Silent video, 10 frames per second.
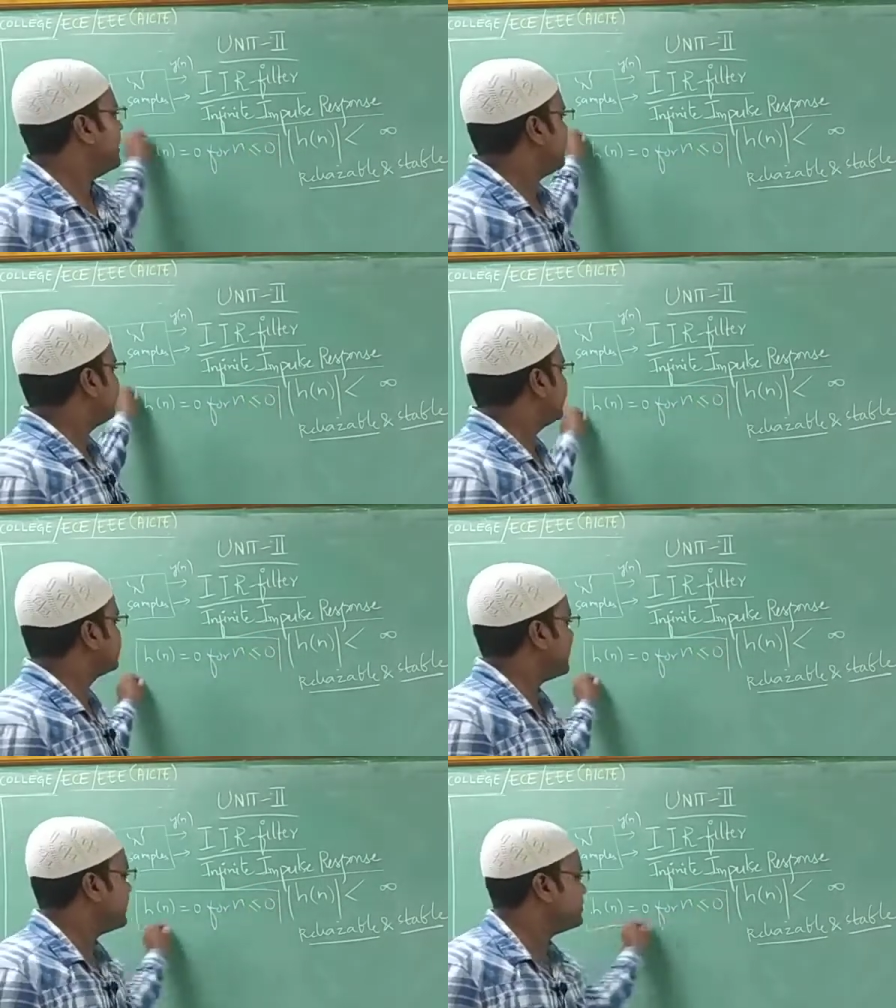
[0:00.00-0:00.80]
If this
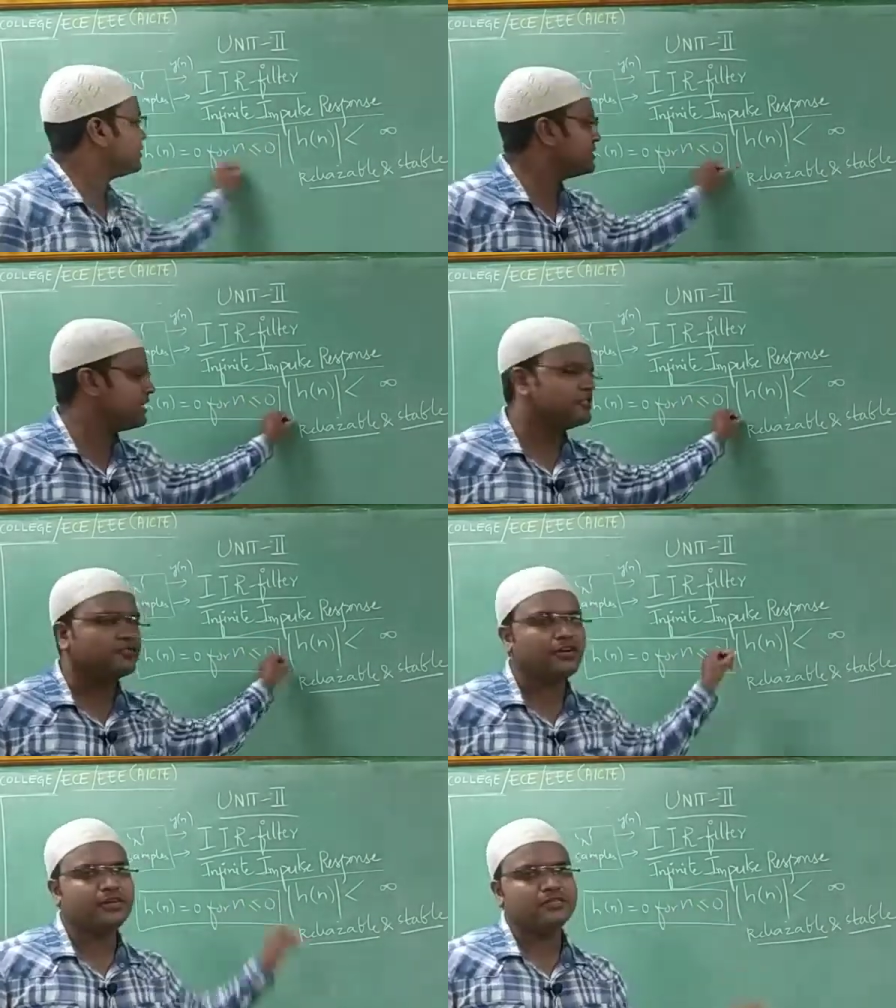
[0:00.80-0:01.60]
condition
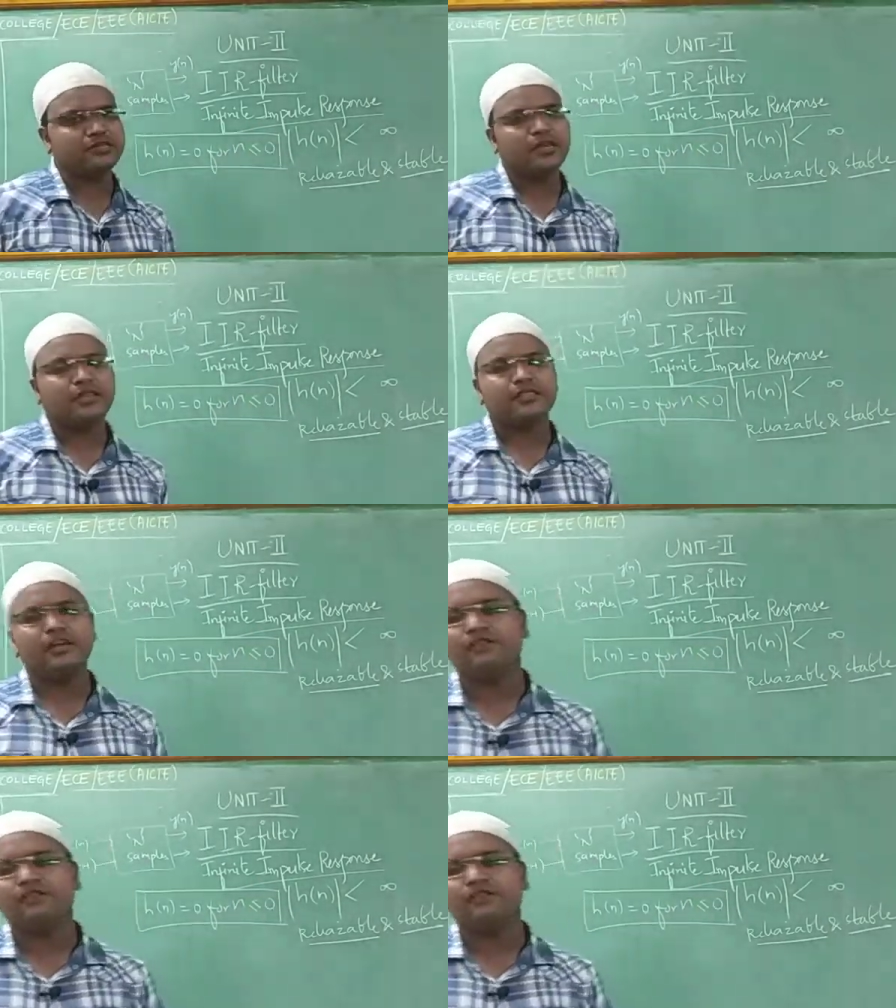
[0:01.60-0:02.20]
satisfies, then we